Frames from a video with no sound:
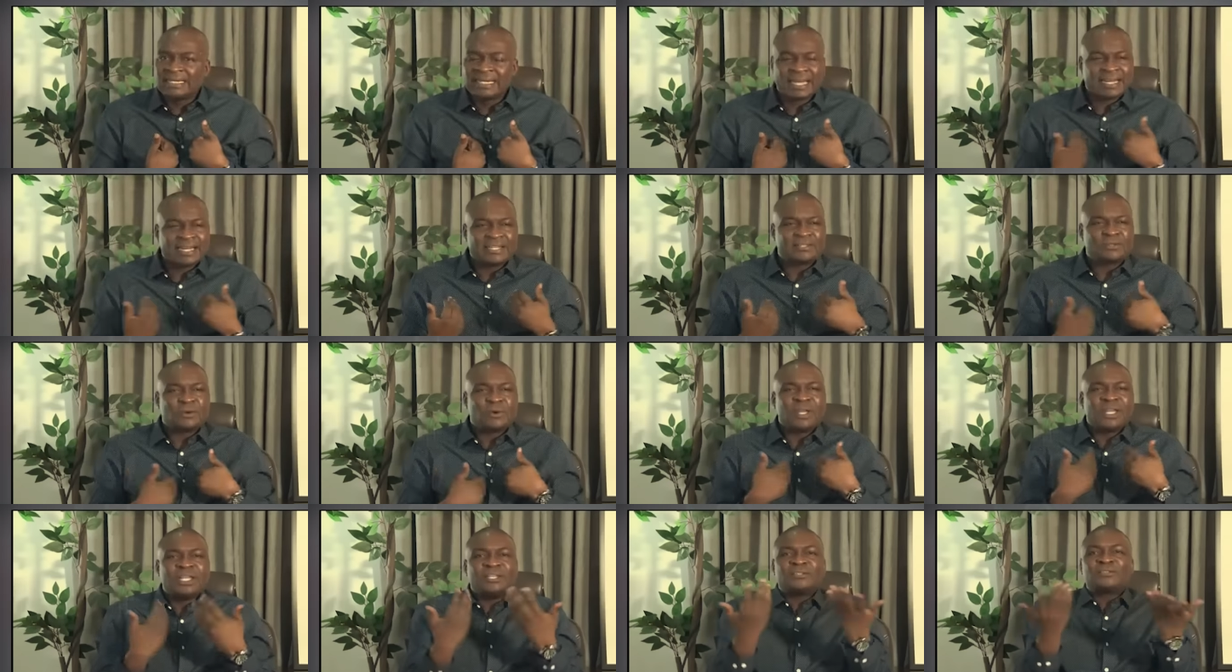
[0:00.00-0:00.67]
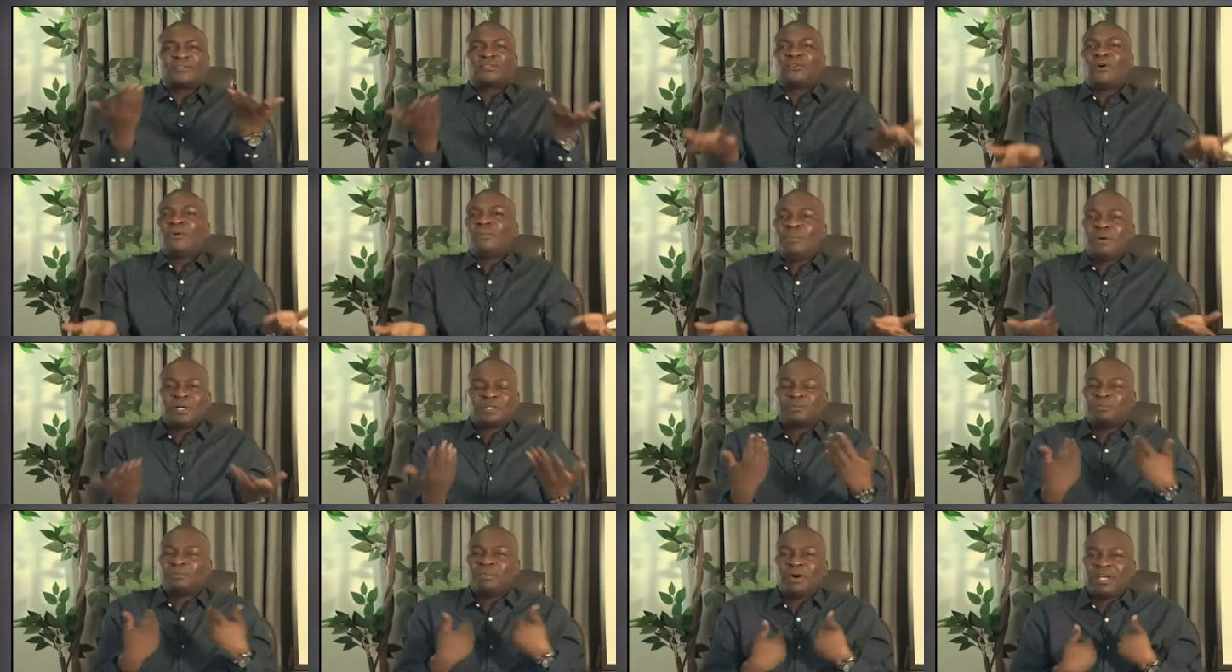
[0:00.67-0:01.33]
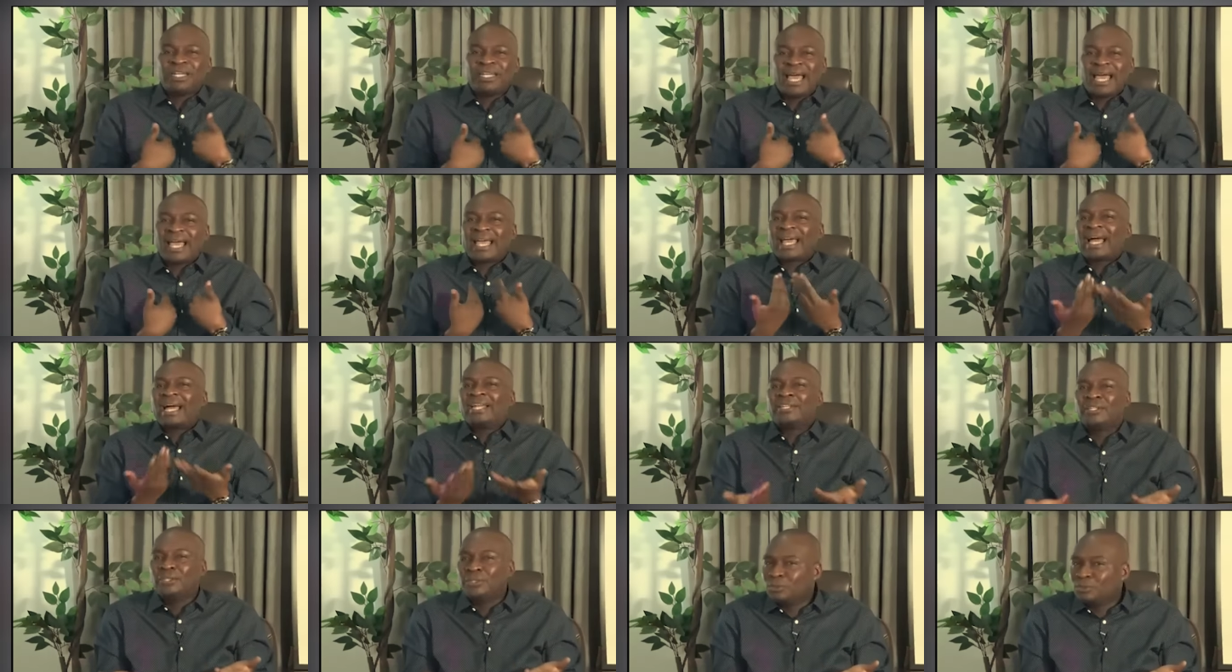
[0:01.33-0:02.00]
There is only so much money I
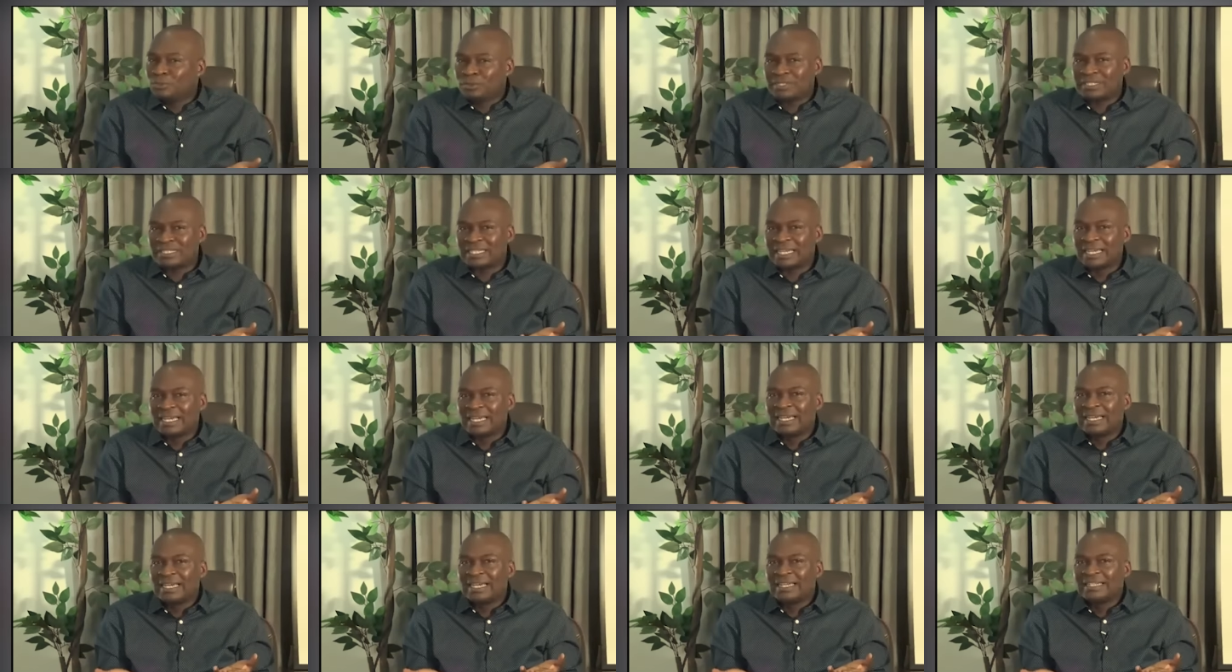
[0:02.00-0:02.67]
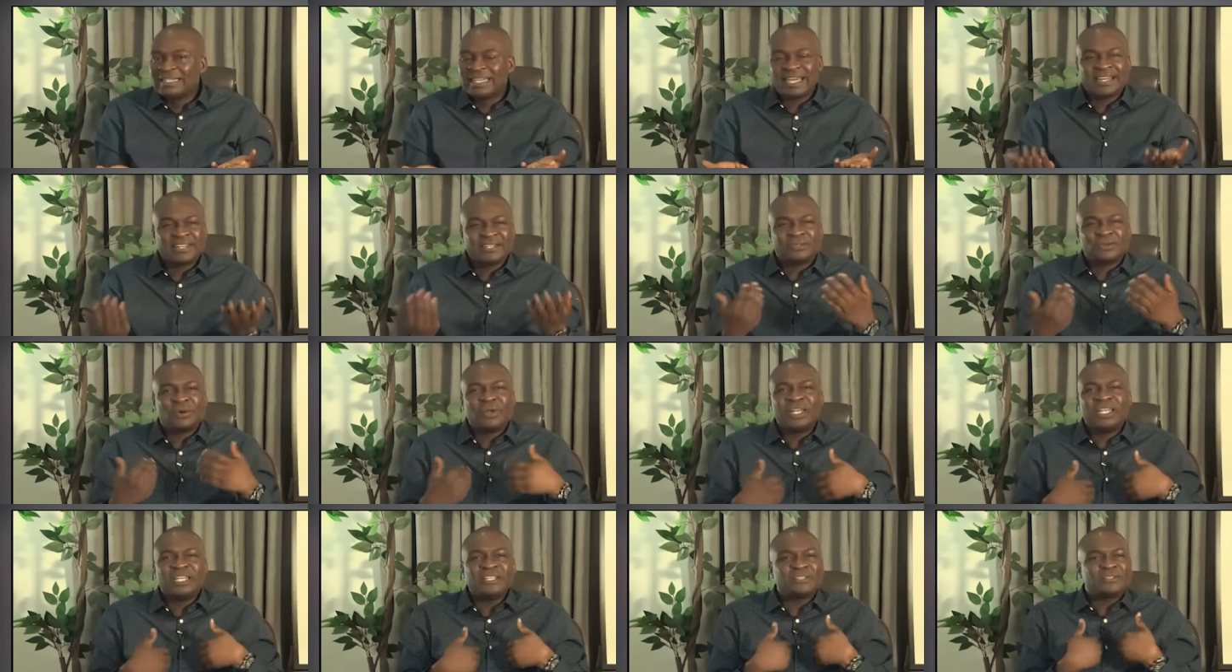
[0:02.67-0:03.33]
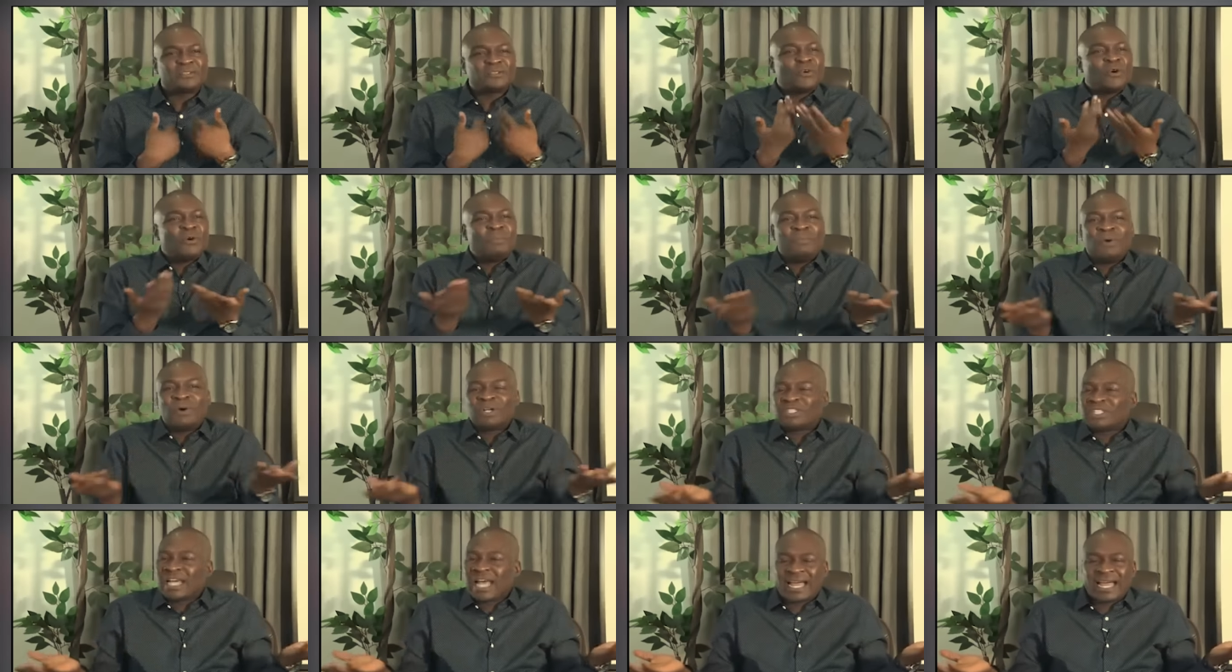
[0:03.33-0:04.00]
can use. There is only so
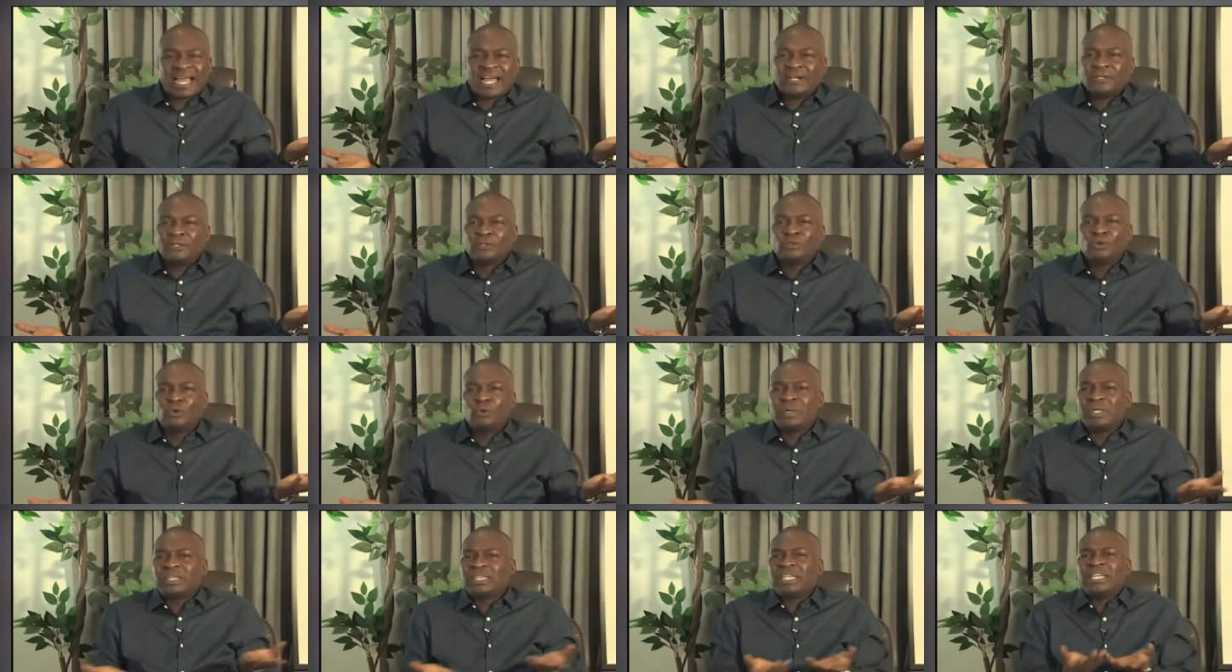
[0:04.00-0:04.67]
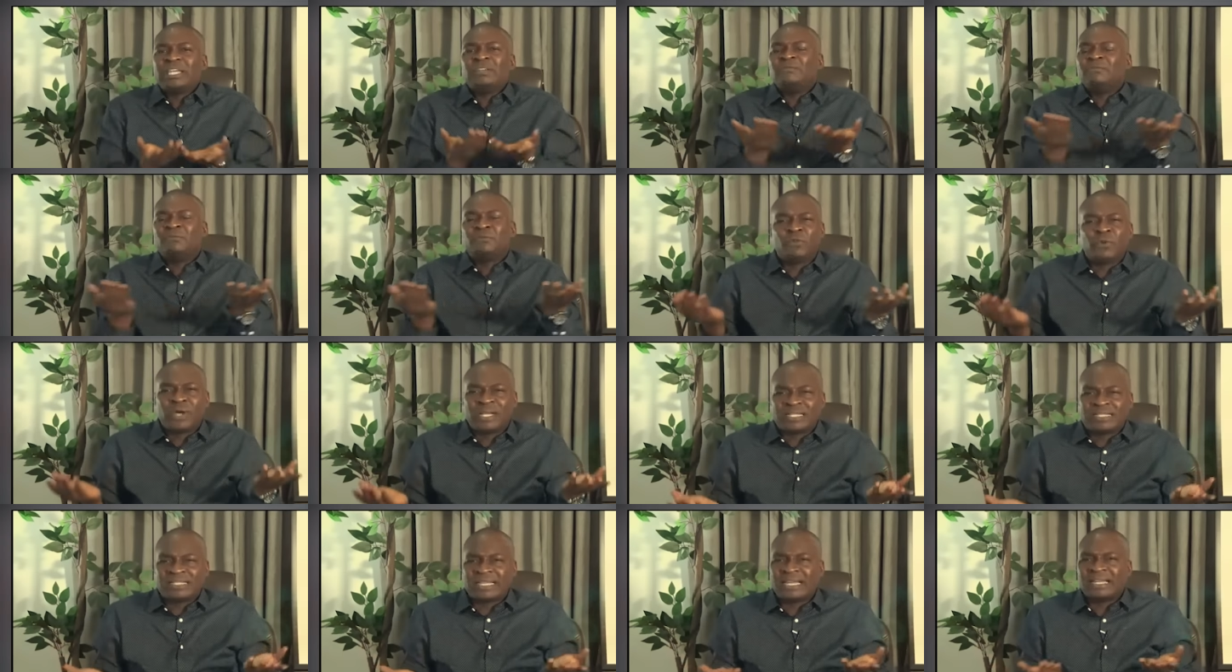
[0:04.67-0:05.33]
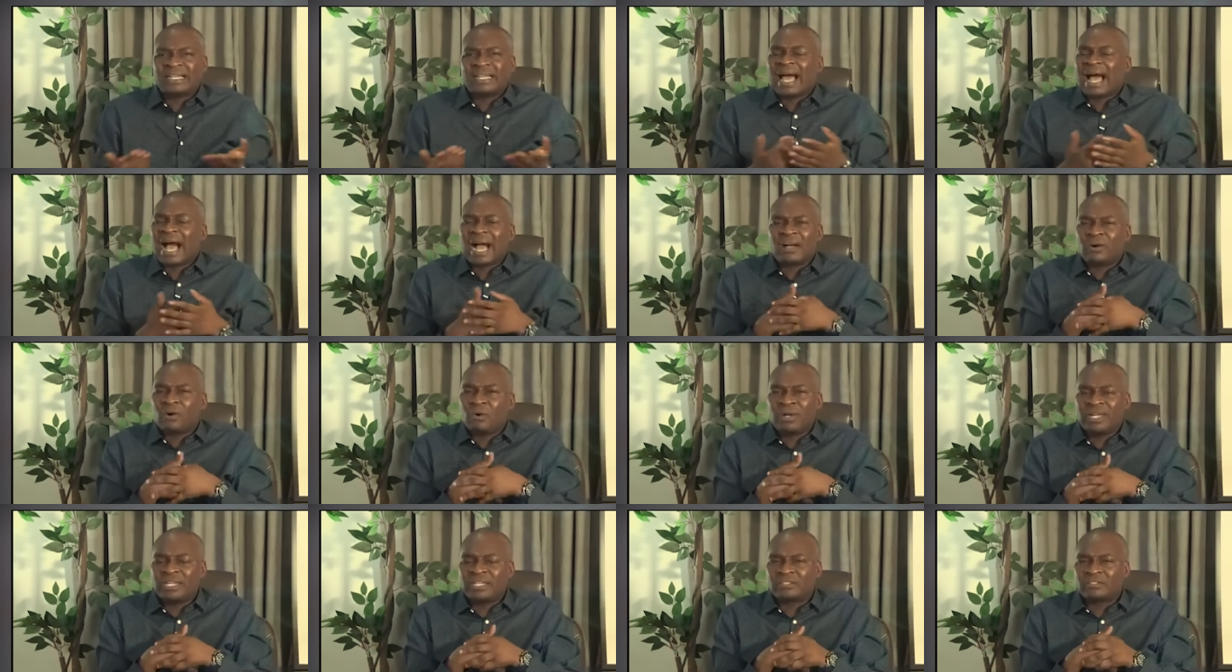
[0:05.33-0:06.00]
much I can do with influence and the
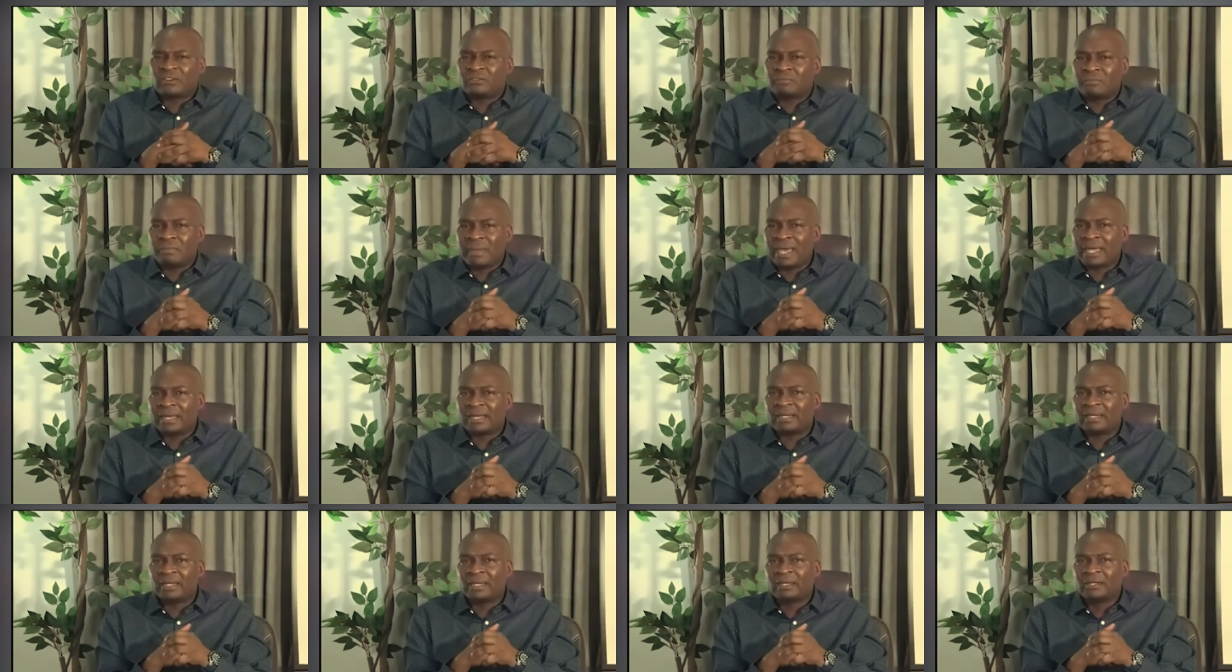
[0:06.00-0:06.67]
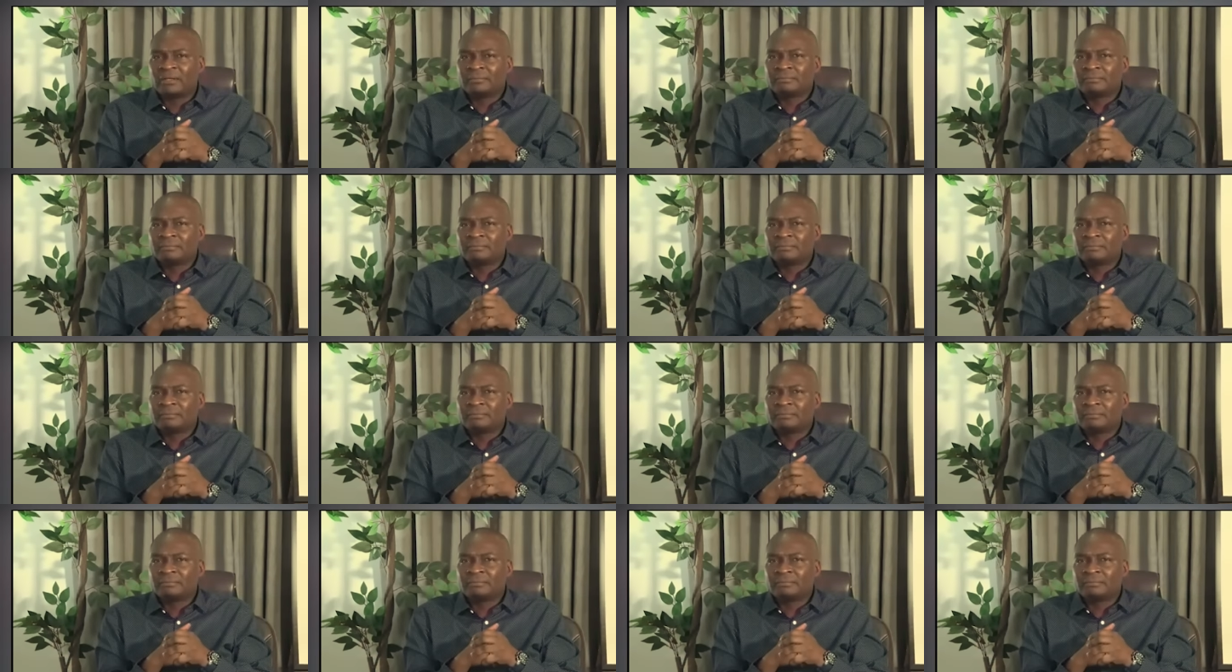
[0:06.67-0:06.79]
accolades of men.